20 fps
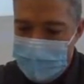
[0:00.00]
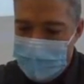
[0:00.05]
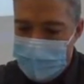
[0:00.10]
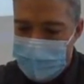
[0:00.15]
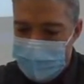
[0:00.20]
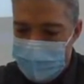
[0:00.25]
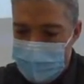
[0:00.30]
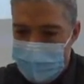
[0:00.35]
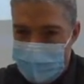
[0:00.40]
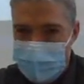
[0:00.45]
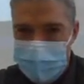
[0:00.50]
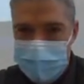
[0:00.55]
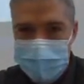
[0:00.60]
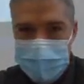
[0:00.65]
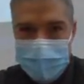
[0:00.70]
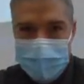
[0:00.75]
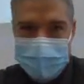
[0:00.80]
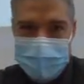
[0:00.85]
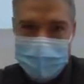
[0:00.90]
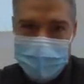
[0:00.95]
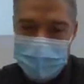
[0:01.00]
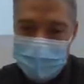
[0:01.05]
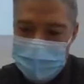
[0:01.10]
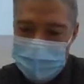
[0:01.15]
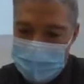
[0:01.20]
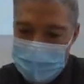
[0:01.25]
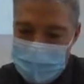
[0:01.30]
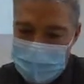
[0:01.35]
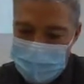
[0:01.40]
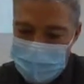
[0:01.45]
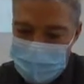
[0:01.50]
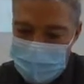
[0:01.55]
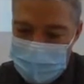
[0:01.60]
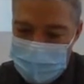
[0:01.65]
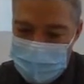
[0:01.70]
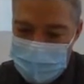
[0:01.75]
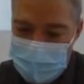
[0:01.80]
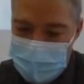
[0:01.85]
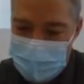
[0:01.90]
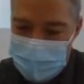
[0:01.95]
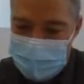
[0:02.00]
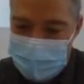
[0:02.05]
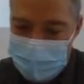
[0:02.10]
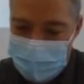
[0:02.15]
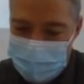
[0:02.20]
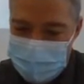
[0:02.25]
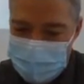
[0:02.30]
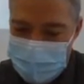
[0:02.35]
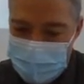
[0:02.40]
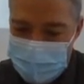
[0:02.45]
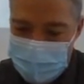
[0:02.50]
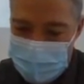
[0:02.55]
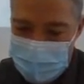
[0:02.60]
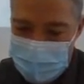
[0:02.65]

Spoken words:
And then in my diagram, in my list up